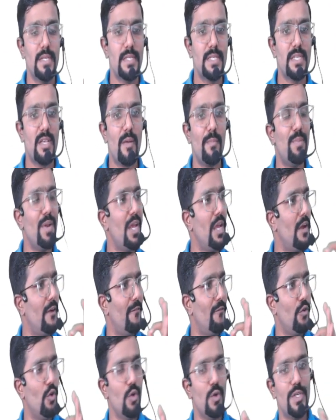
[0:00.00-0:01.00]
Supply
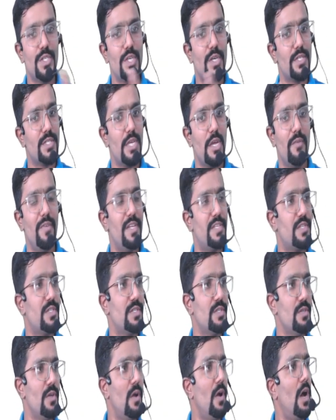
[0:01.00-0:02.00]
of goods or
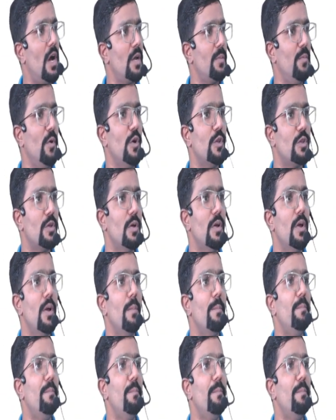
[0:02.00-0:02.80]
service or both.